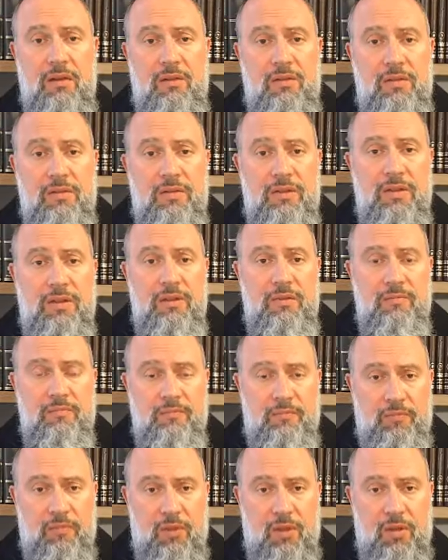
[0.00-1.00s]
or the
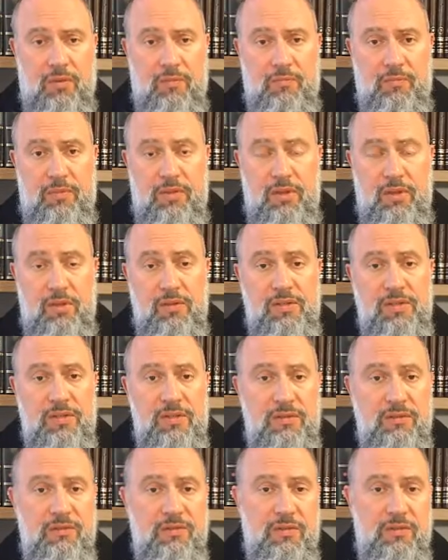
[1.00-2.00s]

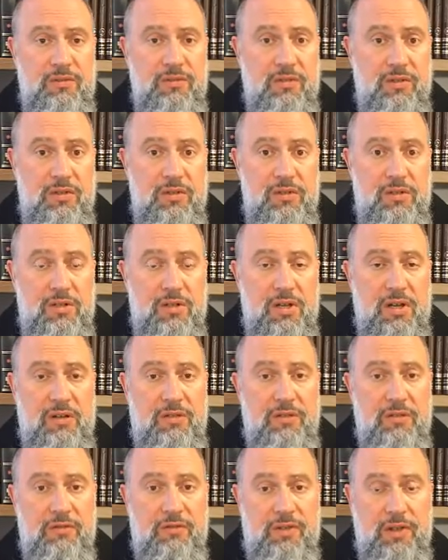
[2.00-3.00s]
plosive version
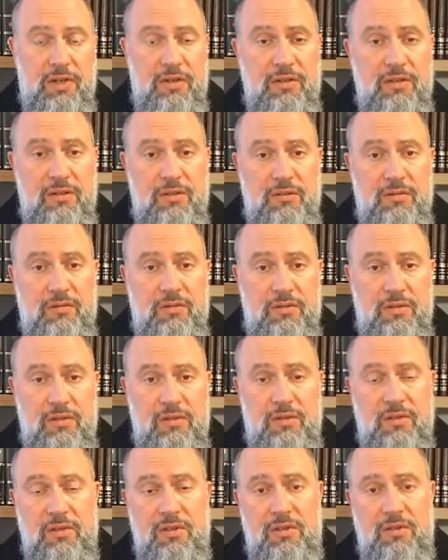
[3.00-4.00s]
and the fricative
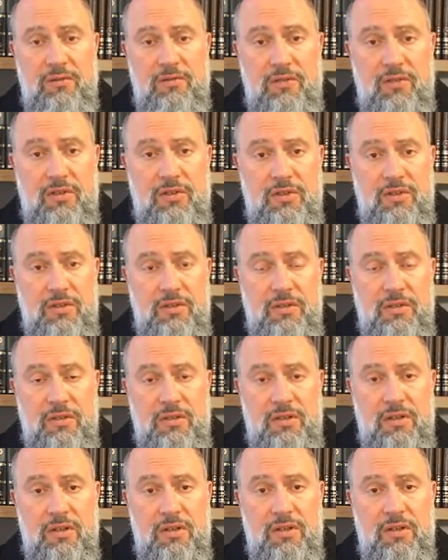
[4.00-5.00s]
version,
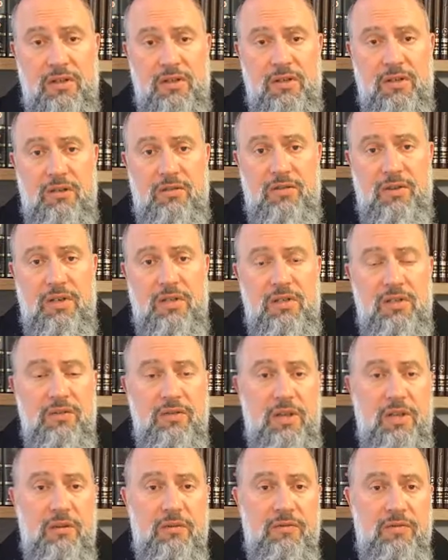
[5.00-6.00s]

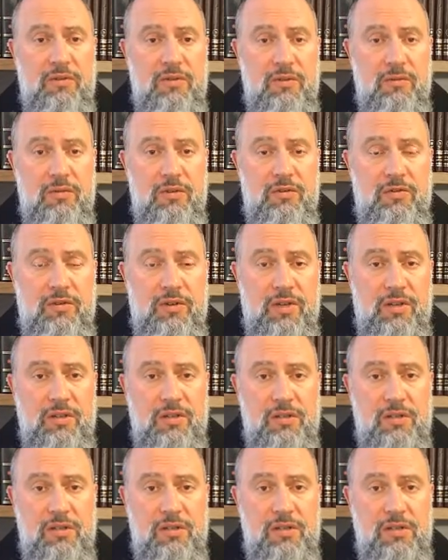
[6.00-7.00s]
fricative coming from the word
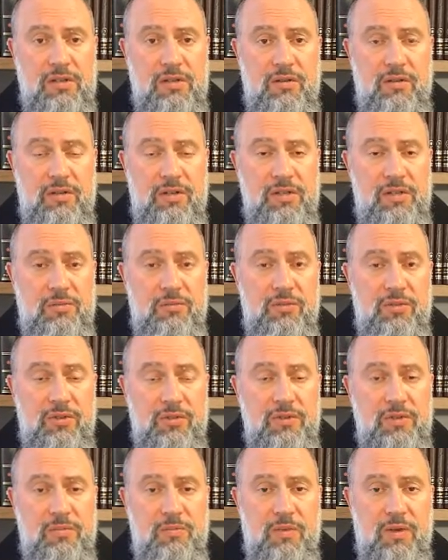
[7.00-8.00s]
friction, so it is
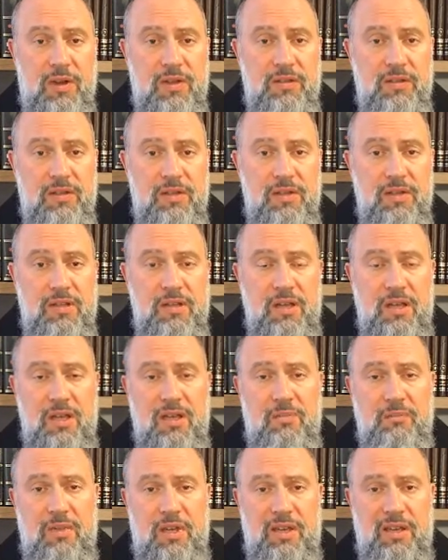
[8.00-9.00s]
produced by
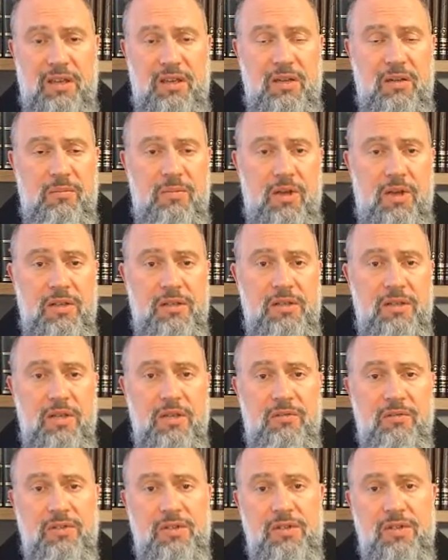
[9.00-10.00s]
air passing
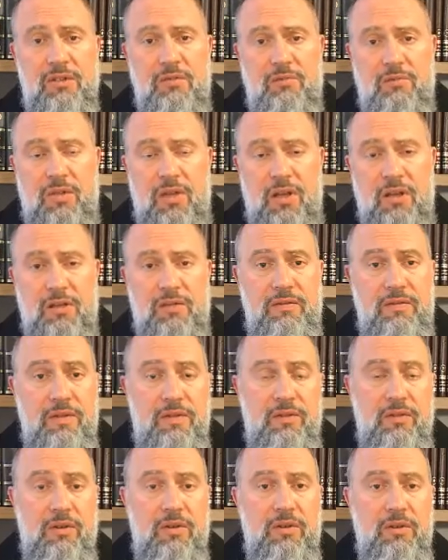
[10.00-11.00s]
over a certain part of the
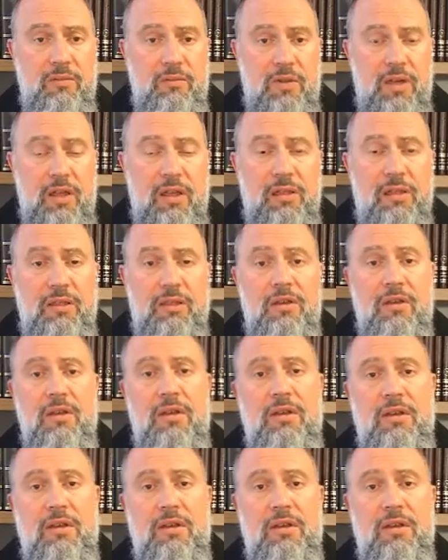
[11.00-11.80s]
throat or mouth.